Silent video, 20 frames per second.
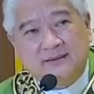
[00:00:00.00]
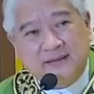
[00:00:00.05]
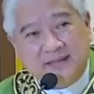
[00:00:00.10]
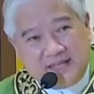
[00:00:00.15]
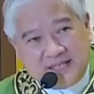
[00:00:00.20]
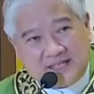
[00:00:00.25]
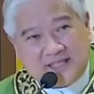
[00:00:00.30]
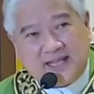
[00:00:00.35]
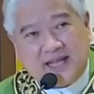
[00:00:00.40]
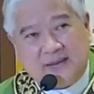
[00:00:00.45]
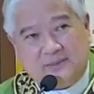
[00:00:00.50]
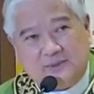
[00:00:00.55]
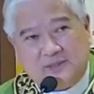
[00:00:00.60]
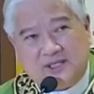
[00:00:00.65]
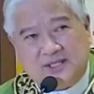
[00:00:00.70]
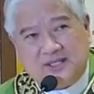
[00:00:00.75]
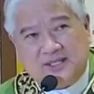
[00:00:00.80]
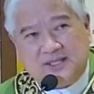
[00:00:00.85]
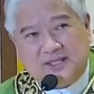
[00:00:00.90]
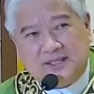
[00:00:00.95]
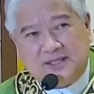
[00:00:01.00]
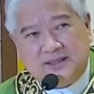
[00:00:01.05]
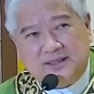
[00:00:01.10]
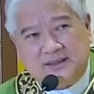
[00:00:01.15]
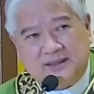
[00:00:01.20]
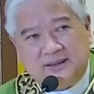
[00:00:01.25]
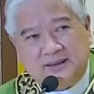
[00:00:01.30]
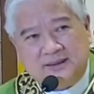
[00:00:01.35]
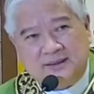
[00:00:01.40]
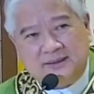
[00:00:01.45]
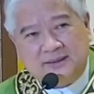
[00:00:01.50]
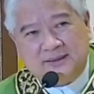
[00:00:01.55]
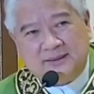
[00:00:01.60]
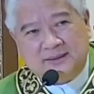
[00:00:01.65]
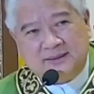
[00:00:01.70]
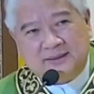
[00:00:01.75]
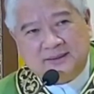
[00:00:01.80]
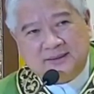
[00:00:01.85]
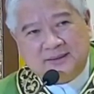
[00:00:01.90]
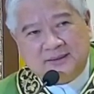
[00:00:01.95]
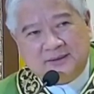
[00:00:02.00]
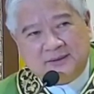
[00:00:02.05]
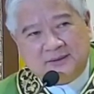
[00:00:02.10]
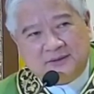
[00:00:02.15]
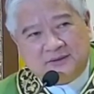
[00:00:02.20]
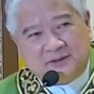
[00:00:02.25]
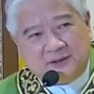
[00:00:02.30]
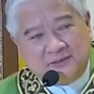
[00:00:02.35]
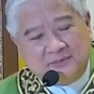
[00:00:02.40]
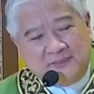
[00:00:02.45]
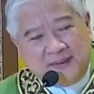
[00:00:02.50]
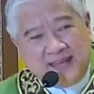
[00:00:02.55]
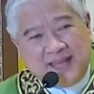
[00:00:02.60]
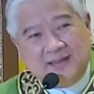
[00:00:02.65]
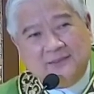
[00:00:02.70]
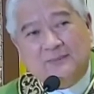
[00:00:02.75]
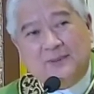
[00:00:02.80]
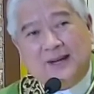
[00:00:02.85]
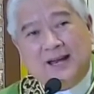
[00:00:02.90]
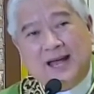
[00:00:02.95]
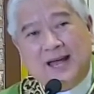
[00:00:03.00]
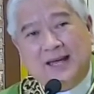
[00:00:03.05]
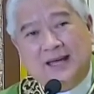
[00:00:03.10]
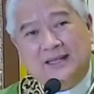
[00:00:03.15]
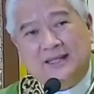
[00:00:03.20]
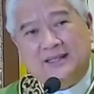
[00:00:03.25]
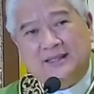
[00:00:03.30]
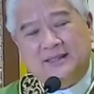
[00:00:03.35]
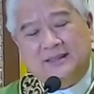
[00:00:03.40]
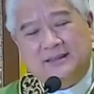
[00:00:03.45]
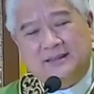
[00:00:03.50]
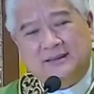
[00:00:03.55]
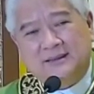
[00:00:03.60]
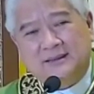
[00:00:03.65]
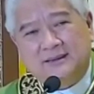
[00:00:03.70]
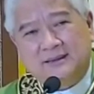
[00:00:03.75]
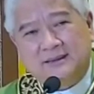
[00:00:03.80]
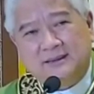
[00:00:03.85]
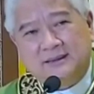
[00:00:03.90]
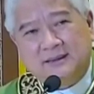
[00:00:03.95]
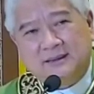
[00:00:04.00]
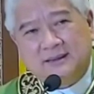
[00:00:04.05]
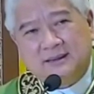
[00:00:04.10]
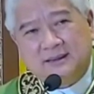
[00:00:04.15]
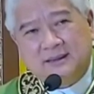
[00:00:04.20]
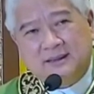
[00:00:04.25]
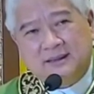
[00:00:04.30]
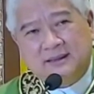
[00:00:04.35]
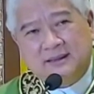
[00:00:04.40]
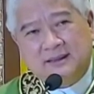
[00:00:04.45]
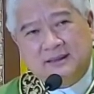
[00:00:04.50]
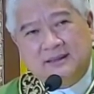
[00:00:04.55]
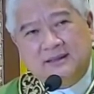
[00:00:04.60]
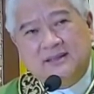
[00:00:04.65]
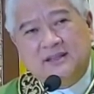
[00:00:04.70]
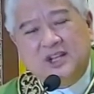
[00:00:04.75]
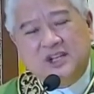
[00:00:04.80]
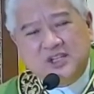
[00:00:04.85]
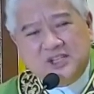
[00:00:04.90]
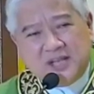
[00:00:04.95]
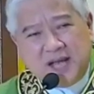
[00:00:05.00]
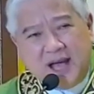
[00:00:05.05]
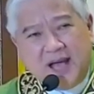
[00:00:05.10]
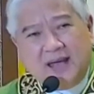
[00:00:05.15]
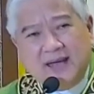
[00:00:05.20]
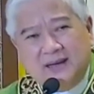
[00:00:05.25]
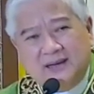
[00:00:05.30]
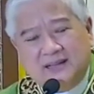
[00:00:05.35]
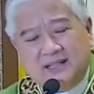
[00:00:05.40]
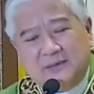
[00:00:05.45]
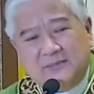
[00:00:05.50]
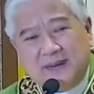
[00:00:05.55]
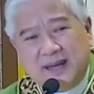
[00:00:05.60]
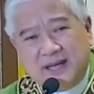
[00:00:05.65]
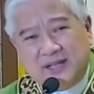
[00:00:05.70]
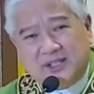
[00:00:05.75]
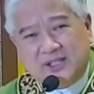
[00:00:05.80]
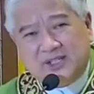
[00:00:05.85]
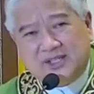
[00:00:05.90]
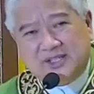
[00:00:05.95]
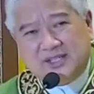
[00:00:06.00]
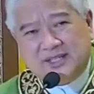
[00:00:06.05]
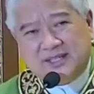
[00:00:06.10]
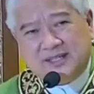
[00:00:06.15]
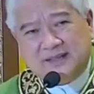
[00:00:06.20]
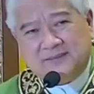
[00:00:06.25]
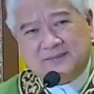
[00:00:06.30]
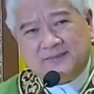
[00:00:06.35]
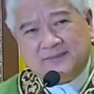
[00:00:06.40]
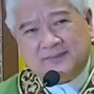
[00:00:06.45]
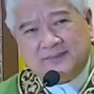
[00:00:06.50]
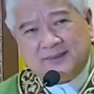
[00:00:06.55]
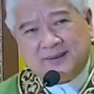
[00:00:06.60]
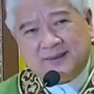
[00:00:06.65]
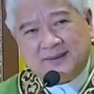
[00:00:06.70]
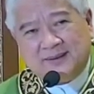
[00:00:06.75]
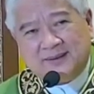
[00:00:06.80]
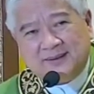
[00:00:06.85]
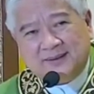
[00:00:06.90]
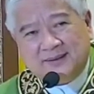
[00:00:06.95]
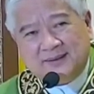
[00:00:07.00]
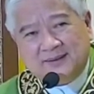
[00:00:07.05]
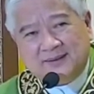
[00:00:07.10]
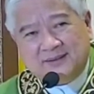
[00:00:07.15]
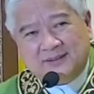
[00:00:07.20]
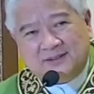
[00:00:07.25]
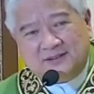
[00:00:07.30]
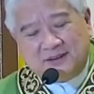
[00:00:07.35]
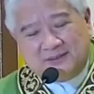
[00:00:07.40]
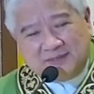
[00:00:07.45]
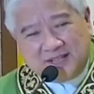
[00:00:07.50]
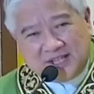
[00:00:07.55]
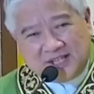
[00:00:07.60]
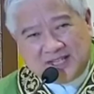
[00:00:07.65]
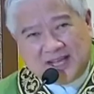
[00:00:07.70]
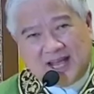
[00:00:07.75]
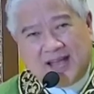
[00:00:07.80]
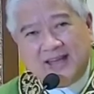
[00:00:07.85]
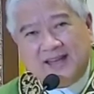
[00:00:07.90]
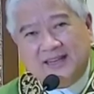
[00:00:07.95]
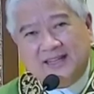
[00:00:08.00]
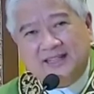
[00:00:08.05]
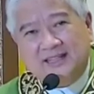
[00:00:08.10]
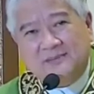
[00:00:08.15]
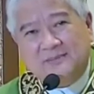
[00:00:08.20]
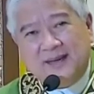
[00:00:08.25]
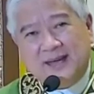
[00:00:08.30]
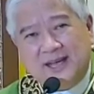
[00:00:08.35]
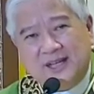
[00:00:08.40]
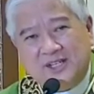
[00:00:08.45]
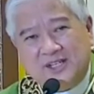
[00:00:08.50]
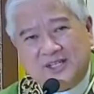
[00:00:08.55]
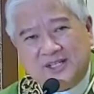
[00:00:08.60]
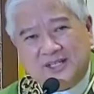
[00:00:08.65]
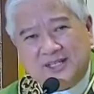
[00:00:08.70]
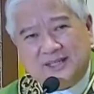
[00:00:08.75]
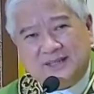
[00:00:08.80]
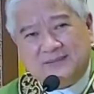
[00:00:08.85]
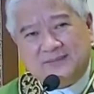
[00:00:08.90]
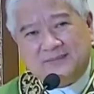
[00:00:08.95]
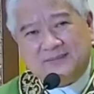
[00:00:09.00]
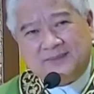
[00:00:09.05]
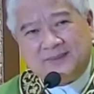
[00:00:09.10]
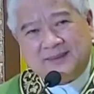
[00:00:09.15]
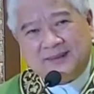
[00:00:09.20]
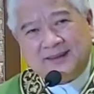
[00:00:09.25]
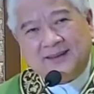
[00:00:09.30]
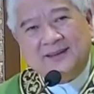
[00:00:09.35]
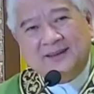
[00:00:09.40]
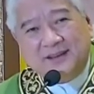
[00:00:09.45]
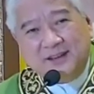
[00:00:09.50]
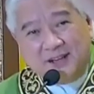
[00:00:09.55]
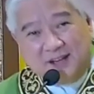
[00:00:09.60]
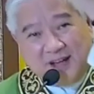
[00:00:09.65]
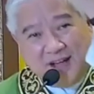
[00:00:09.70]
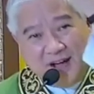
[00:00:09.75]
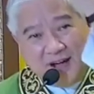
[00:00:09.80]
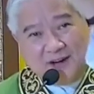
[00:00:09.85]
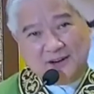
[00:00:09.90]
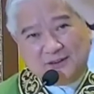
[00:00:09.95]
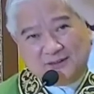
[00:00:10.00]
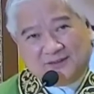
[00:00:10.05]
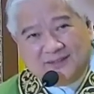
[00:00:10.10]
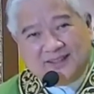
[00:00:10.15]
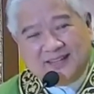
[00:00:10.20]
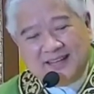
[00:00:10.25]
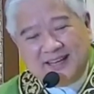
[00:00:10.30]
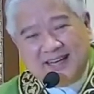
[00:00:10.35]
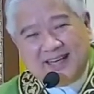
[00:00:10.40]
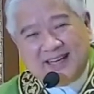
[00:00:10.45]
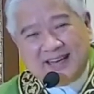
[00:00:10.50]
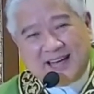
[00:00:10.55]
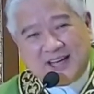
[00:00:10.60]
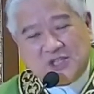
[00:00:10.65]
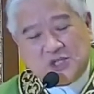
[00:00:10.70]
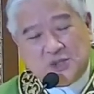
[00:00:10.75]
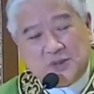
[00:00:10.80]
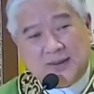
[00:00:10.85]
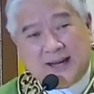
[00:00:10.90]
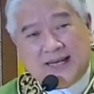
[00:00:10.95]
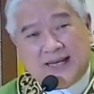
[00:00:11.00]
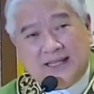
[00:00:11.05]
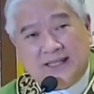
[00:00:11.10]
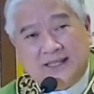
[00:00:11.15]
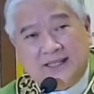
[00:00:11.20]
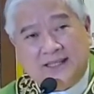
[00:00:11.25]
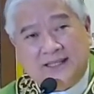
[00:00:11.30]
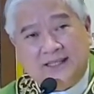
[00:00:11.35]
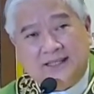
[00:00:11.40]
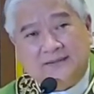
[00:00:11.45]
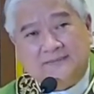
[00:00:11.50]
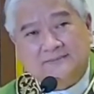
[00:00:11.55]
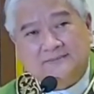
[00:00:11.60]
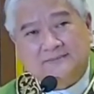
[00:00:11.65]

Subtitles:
Three steps. From being polite, desire the best. From desiring the best, love in actuality.